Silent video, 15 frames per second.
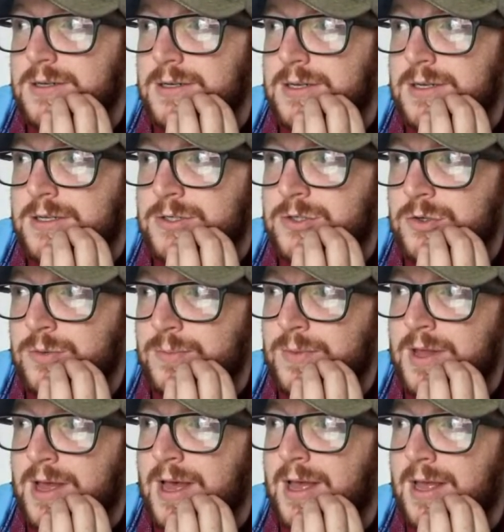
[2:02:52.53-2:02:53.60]
It's up
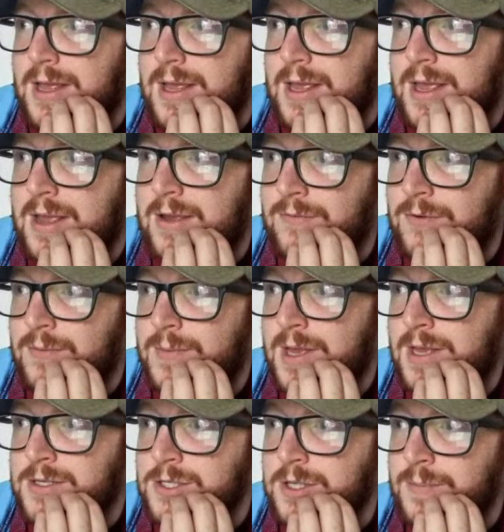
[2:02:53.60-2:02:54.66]
there. Hit from the
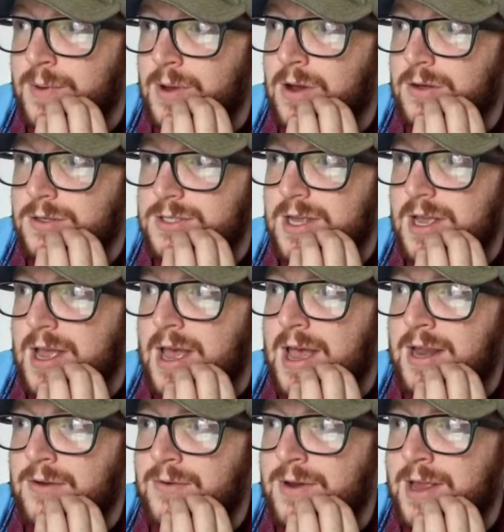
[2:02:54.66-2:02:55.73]
edge of the box.
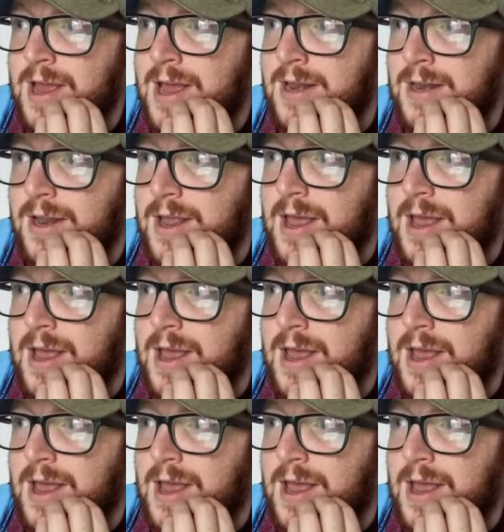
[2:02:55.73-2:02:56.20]
Header again.